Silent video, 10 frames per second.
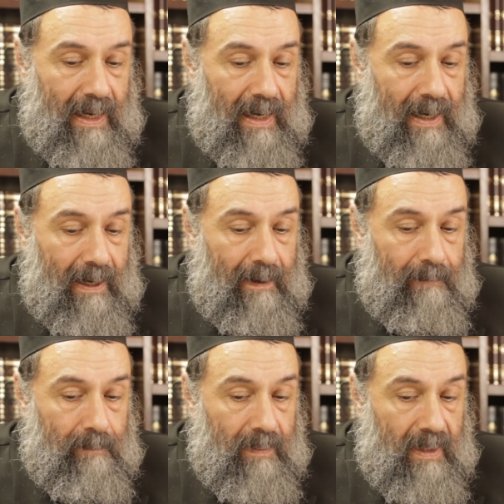
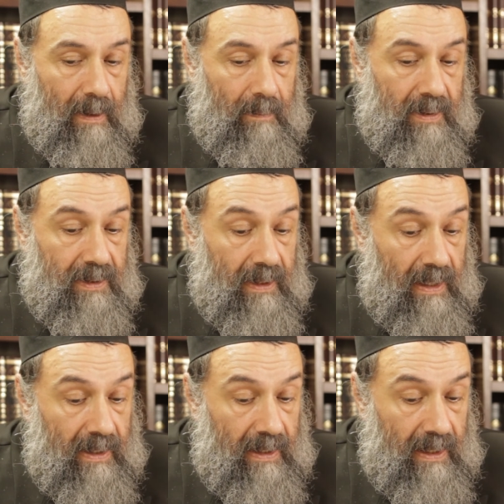But
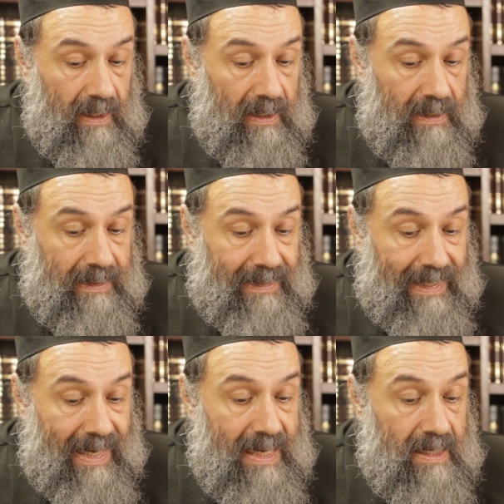
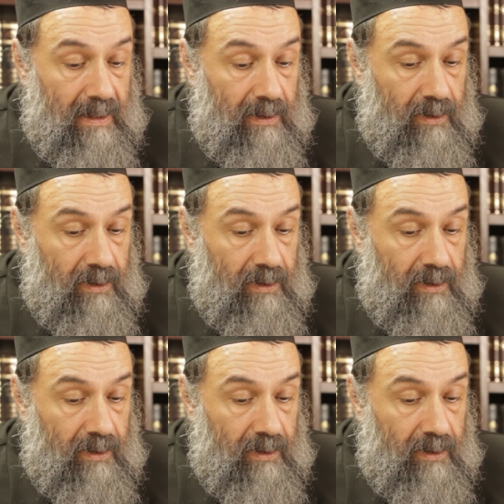they